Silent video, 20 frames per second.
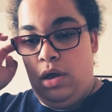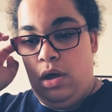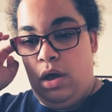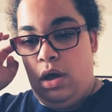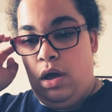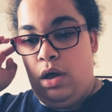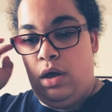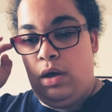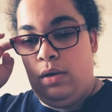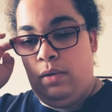
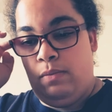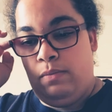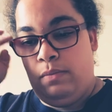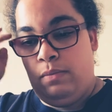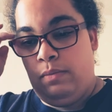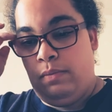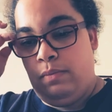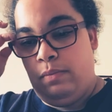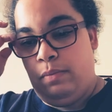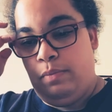
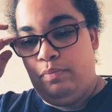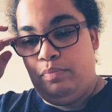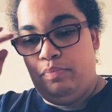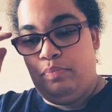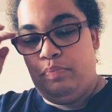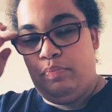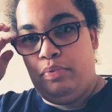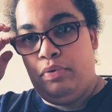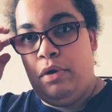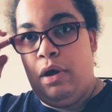Um,
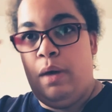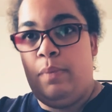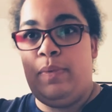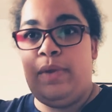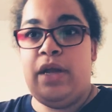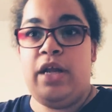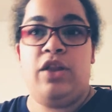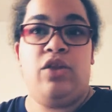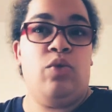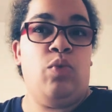
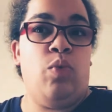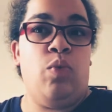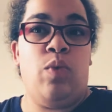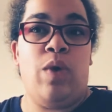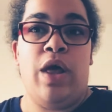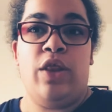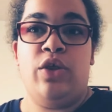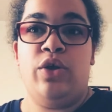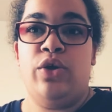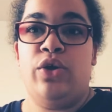probably the
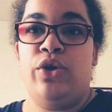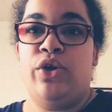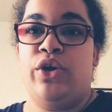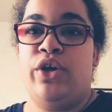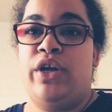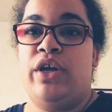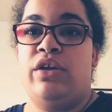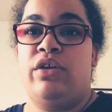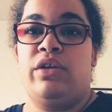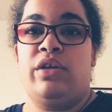weather,
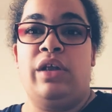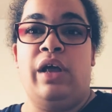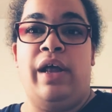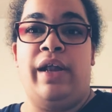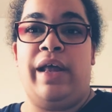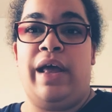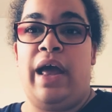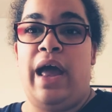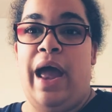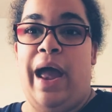and there's a lot
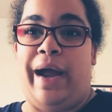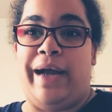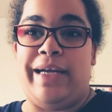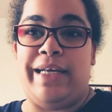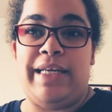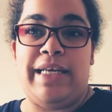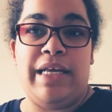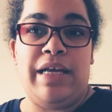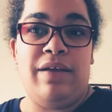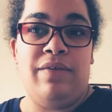of
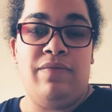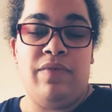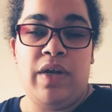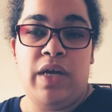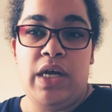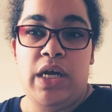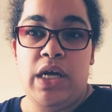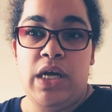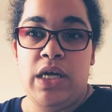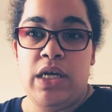
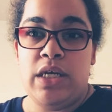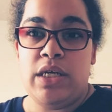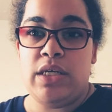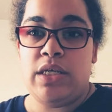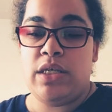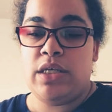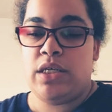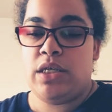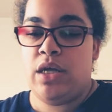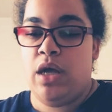
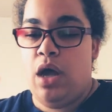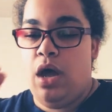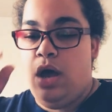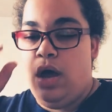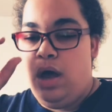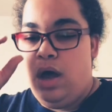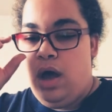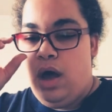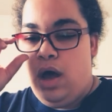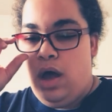activities,
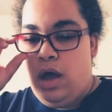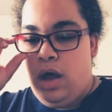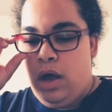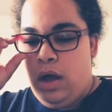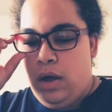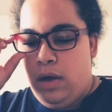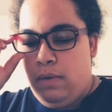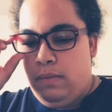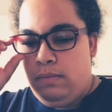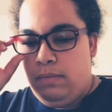
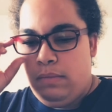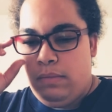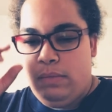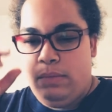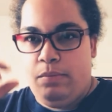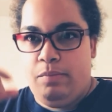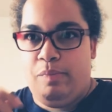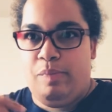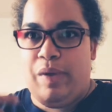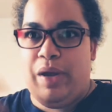um,
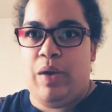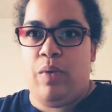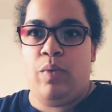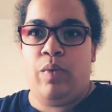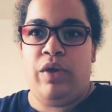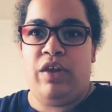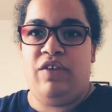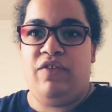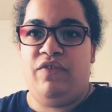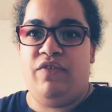being
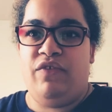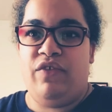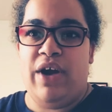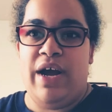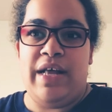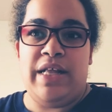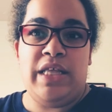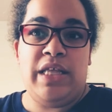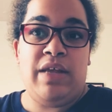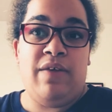with
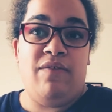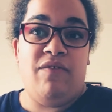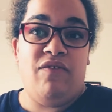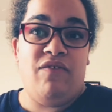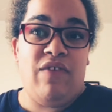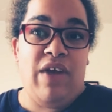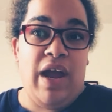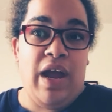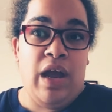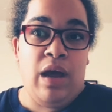friends and
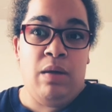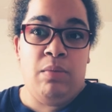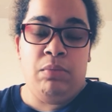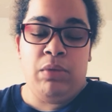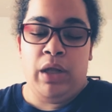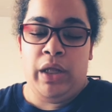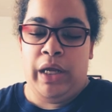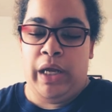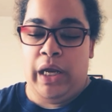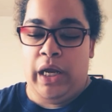
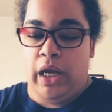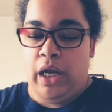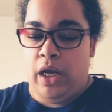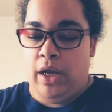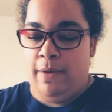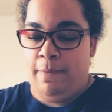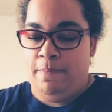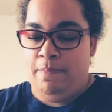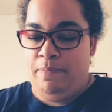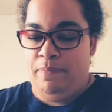family,
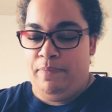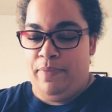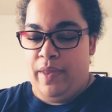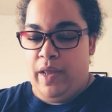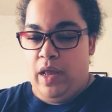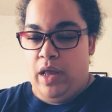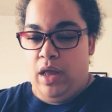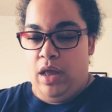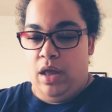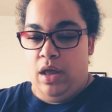
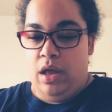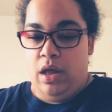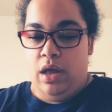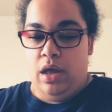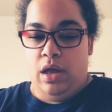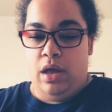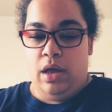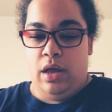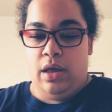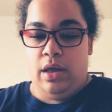
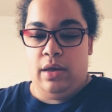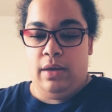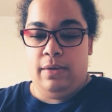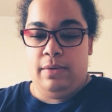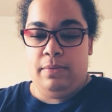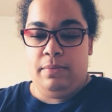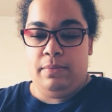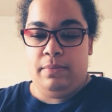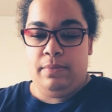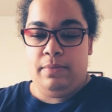
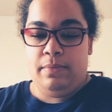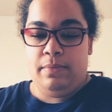um,